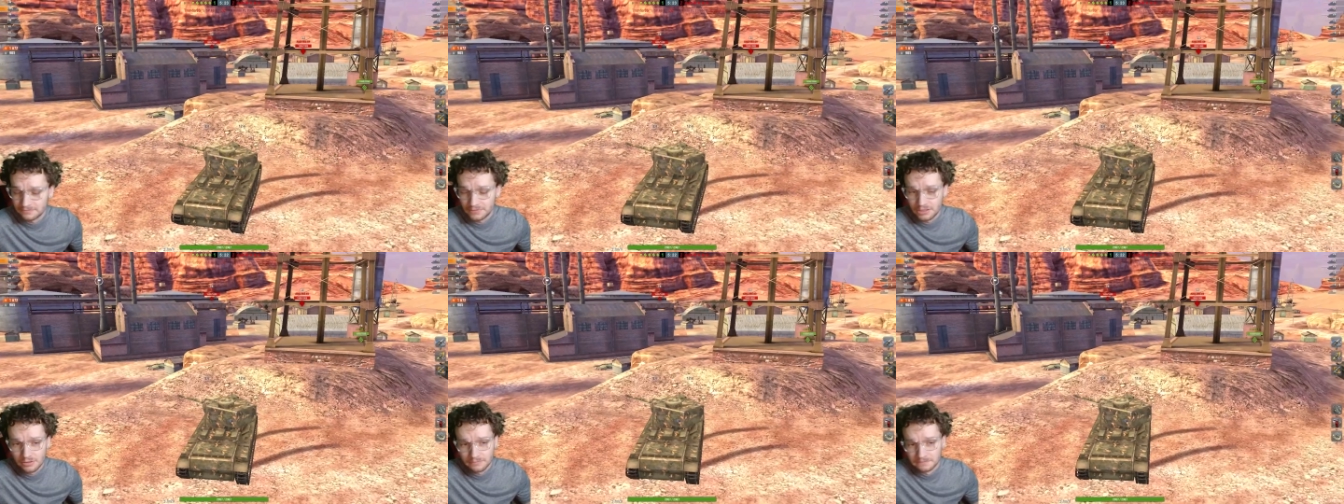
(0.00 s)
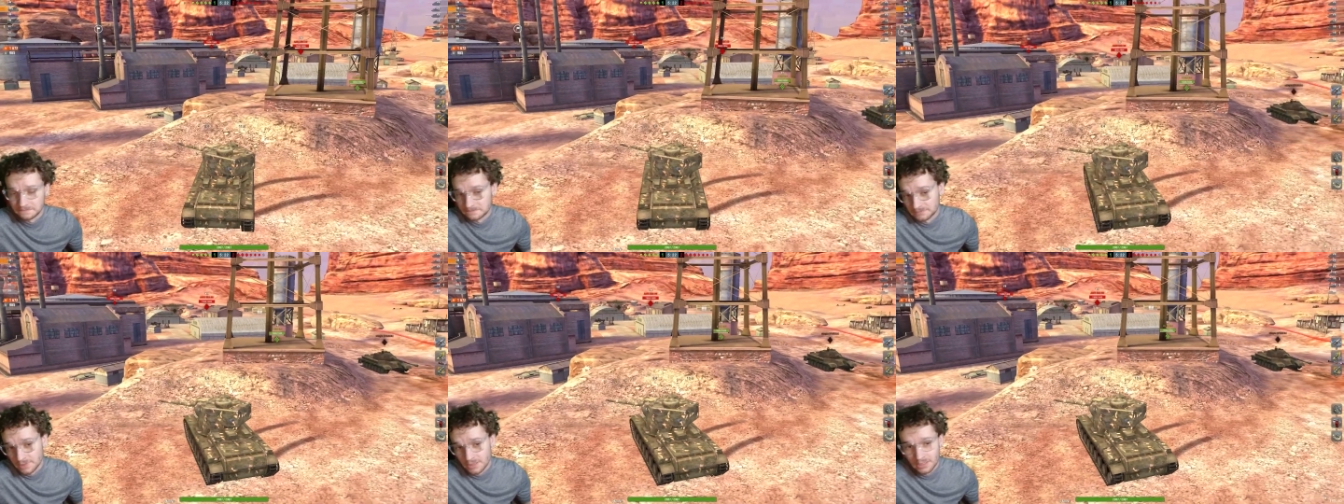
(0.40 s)
you know.
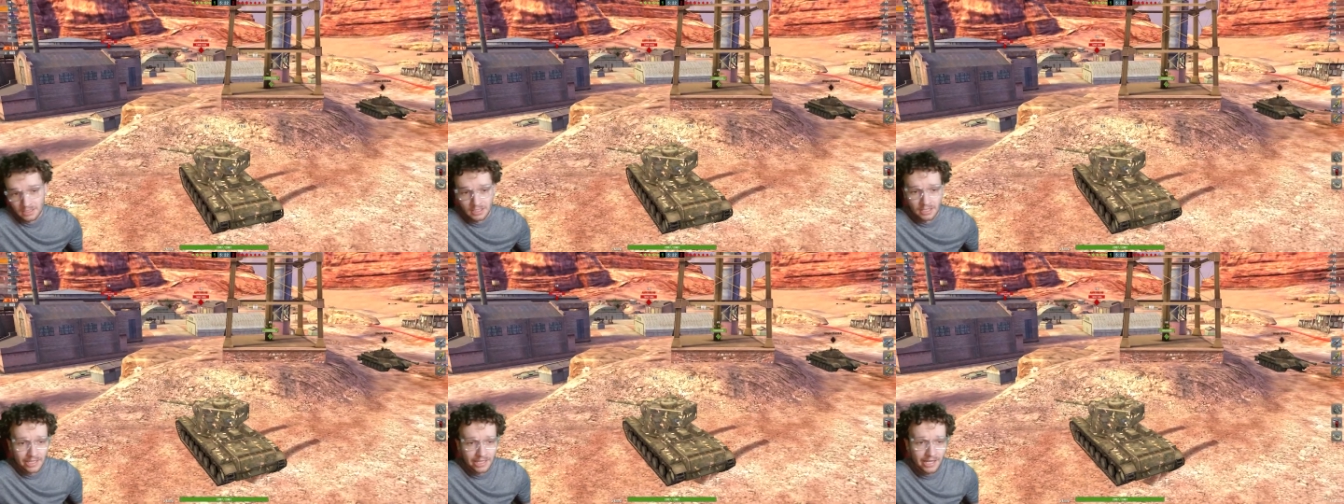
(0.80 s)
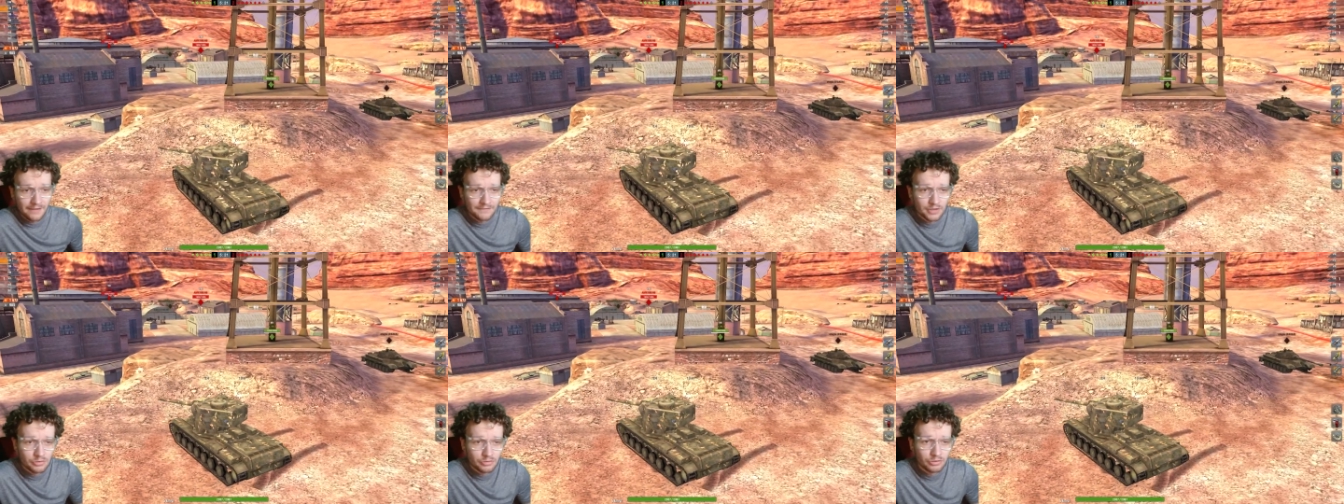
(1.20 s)
I have
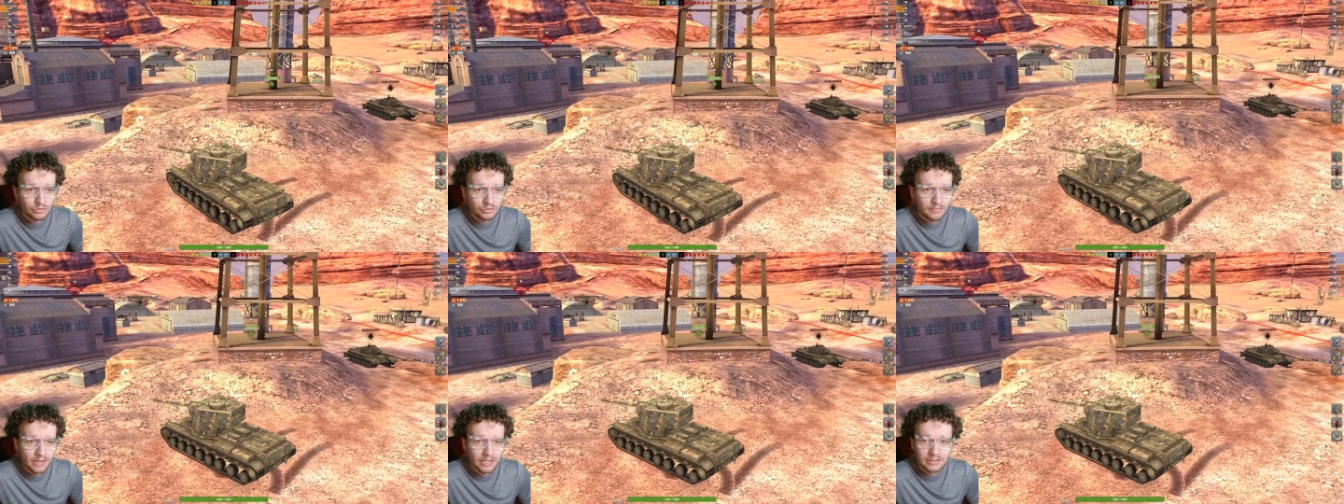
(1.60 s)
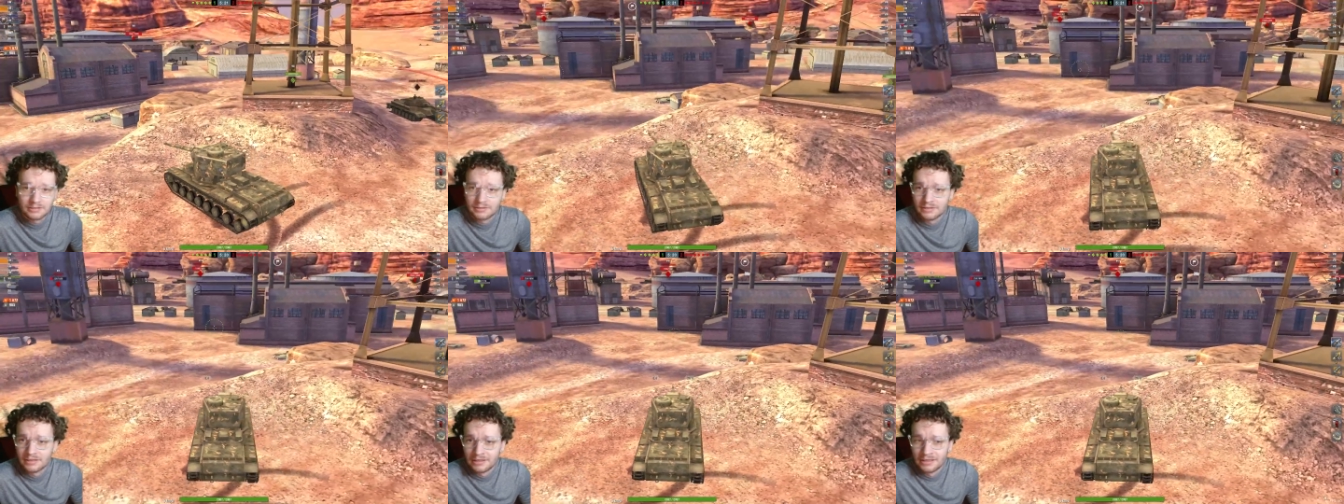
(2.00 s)
no clue, man.
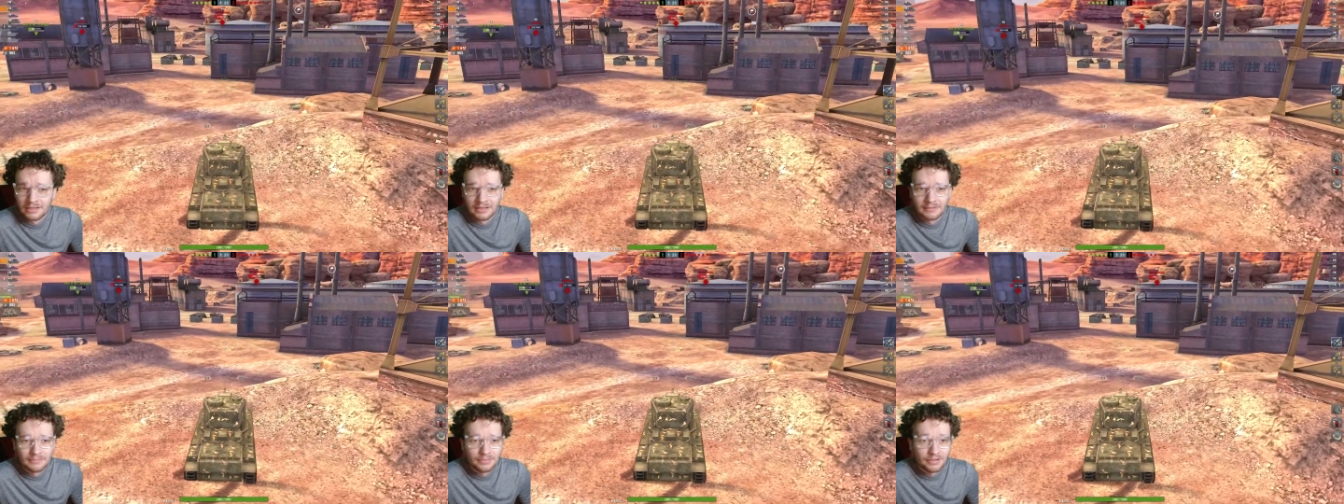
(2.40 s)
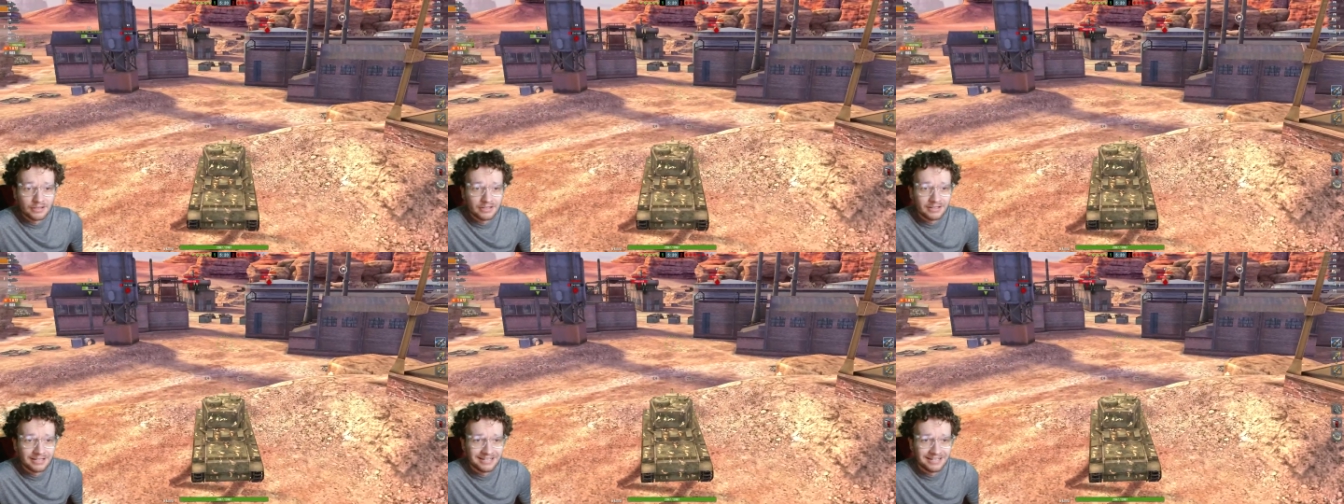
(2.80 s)
But